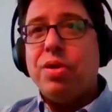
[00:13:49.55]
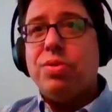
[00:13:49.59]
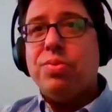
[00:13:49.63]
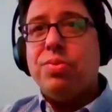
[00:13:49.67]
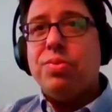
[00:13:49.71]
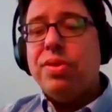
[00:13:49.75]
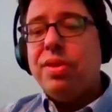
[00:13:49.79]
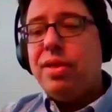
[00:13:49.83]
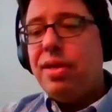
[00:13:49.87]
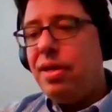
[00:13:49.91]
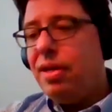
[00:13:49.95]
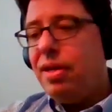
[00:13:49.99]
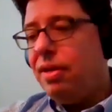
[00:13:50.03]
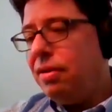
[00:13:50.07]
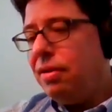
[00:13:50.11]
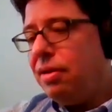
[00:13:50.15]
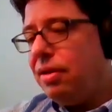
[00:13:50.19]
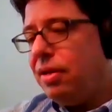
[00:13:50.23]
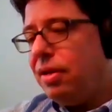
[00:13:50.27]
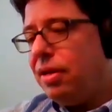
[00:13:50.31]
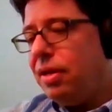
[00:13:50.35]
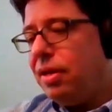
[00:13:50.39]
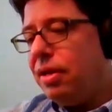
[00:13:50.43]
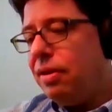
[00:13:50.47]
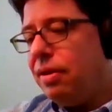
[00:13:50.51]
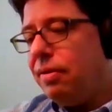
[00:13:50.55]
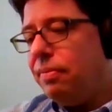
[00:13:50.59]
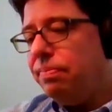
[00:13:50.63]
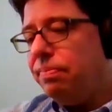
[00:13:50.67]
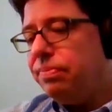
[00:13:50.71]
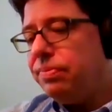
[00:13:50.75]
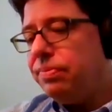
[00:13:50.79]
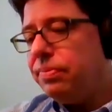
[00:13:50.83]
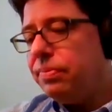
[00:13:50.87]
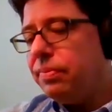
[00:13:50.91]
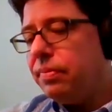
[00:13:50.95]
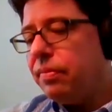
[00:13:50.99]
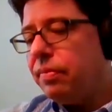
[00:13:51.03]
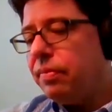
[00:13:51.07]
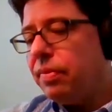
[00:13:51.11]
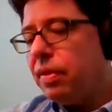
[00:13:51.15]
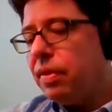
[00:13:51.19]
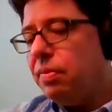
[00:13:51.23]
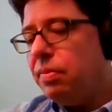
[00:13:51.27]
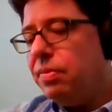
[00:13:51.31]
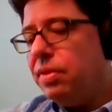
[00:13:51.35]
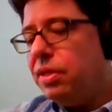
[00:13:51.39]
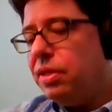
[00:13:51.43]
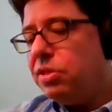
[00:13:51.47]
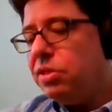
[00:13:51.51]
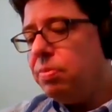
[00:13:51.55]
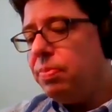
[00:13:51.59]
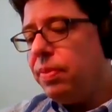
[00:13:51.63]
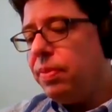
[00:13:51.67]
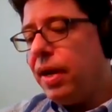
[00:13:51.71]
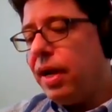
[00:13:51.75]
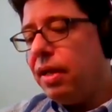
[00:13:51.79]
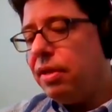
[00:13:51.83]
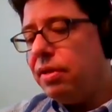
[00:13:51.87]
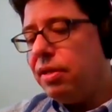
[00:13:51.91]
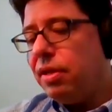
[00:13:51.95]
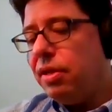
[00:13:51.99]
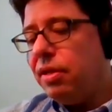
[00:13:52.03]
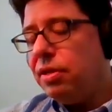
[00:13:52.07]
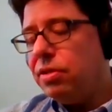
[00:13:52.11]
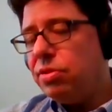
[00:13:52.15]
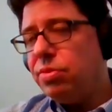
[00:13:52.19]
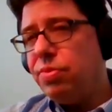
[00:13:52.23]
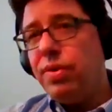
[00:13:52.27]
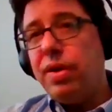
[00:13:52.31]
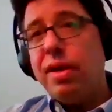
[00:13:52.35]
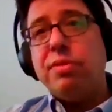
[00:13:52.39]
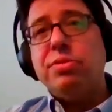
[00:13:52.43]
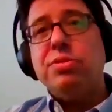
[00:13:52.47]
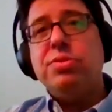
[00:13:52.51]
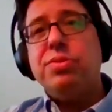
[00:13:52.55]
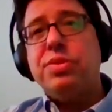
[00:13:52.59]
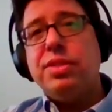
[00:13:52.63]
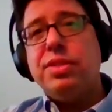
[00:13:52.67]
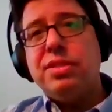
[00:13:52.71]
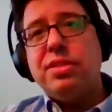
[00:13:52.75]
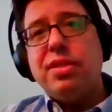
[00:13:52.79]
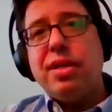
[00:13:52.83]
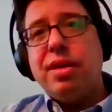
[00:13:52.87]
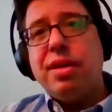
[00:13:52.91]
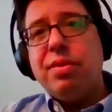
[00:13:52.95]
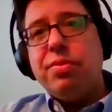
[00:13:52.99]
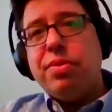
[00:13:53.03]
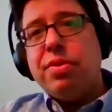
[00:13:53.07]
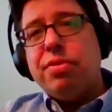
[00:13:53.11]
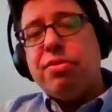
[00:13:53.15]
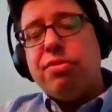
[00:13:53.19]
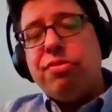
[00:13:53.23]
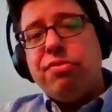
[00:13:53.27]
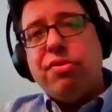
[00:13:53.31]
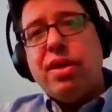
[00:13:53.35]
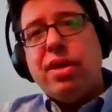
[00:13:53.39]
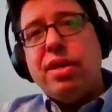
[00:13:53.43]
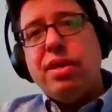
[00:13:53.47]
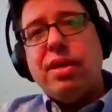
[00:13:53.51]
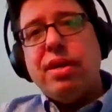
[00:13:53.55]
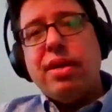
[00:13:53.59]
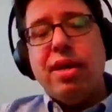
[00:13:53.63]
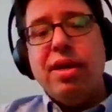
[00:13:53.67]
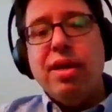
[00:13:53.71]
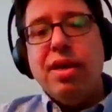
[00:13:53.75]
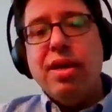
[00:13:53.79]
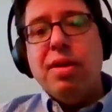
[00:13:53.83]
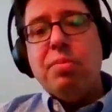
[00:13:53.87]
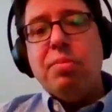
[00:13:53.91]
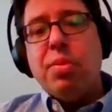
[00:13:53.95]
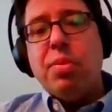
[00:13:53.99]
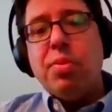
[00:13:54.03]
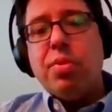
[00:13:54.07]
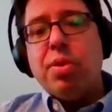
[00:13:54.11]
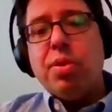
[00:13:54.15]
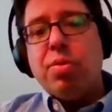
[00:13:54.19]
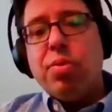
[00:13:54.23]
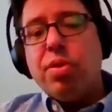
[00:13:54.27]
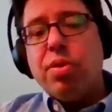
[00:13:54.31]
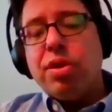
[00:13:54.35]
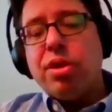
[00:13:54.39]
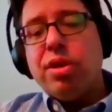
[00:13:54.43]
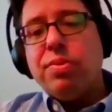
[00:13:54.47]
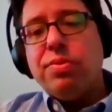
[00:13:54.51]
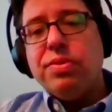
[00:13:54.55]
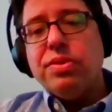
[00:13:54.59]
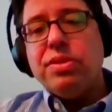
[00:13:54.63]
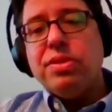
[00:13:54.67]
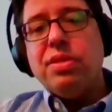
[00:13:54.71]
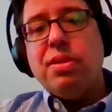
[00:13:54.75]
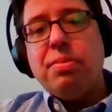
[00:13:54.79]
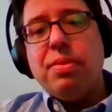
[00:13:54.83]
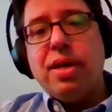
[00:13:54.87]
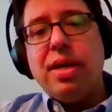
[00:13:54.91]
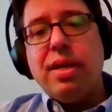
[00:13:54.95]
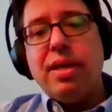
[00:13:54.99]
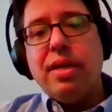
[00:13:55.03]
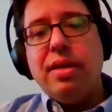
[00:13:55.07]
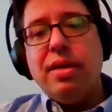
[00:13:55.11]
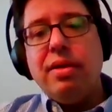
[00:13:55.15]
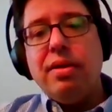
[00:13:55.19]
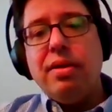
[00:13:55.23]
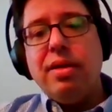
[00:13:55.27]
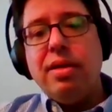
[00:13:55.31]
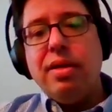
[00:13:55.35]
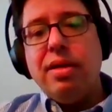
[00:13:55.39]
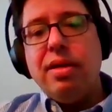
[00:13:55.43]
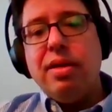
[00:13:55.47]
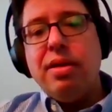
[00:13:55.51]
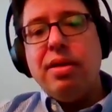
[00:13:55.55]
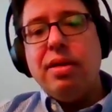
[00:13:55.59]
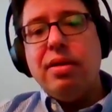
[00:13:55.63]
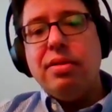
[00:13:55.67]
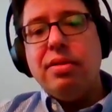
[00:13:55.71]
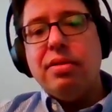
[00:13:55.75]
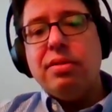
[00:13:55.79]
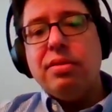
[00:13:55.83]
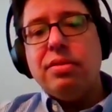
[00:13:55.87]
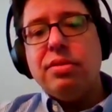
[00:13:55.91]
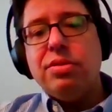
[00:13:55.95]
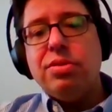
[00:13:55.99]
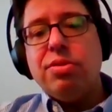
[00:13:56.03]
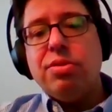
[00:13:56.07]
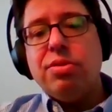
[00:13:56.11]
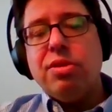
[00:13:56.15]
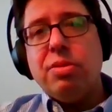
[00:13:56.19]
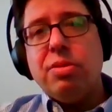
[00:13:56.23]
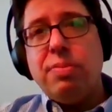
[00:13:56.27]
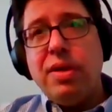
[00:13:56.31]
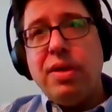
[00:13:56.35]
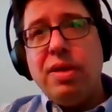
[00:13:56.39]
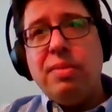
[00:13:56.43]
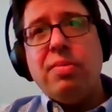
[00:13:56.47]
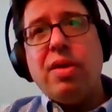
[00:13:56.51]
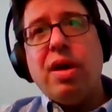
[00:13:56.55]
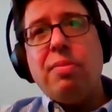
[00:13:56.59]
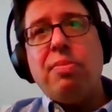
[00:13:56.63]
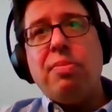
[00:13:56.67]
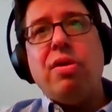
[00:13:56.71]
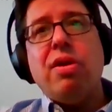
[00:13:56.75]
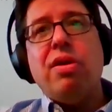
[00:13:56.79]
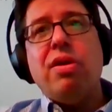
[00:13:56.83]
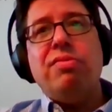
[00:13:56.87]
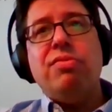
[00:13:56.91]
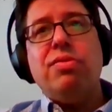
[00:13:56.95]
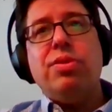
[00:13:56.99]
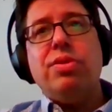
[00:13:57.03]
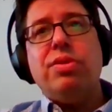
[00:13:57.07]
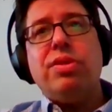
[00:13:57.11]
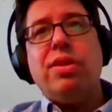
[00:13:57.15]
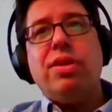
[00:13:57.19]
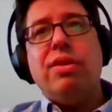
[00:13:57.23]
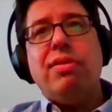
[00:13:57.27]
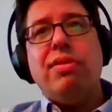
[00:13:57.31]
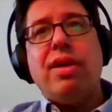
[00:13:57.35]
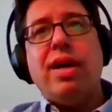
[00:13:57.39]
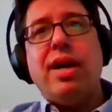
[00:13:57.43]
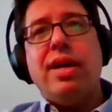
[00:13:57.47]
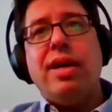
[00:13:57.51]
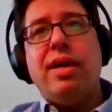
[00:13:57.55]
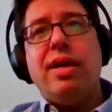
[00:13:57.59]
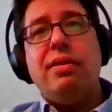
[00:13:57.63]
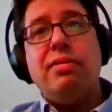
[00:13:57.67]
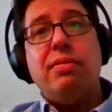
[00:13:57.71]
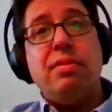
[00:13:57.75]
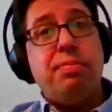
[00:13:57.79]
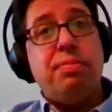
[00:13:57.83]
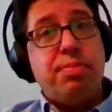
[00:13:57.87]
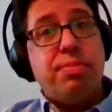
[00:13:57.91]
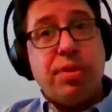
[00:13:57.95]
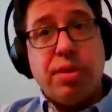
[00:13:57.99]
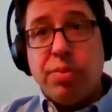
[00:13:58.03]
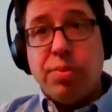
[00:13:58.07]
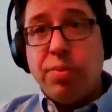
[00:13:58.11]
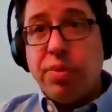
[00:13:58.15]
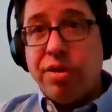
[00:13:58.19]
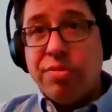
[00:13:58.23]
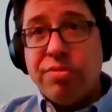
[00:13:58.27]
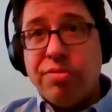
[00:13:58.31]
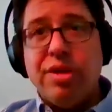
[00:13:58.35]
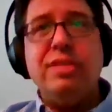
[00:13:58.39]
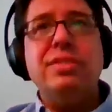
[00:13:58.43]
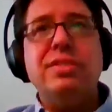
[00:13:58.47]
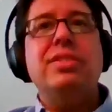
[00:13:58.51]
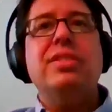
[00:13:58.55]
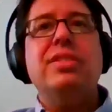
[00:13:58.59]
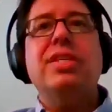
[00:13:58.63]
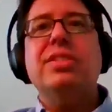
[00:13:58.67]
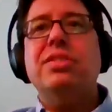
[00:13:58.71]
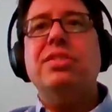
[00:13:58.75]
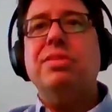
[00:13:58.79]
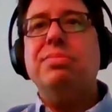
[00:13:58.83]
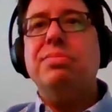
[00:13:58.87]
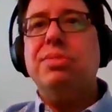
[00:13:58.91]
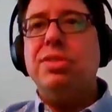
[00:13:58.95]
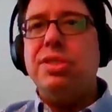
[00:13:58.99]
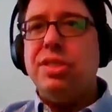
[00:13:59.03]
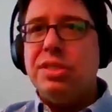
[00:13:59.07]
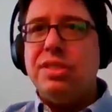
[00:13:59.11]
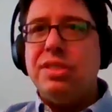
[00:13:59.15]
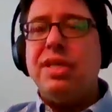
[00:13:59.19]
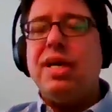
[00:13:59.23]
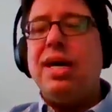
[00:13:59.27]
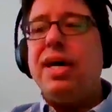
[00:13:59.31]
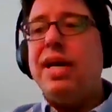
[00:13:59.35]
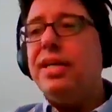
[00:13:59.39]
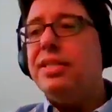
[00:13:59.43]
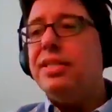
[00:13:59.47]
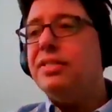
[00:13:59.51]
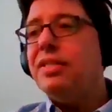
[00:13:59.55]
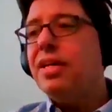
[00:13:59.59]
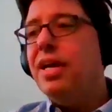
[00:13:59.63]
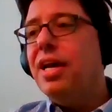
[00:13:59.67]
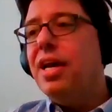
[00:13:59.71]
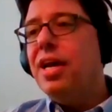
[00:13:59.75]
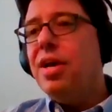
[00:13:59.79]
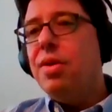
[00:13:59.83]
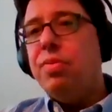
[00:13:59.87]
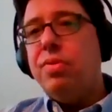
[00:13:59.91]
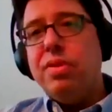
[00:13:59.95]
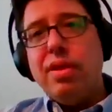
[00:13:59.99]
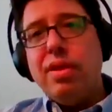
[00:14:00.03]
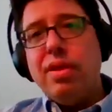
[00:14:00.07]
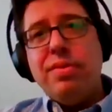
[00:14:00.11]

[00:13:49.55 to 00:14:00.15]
We worked with a municipality. It's when I was with the state, we were funding it, but we were working with somebody in sort of the Piedmont part of North Carolina, pretty well-run system, good size.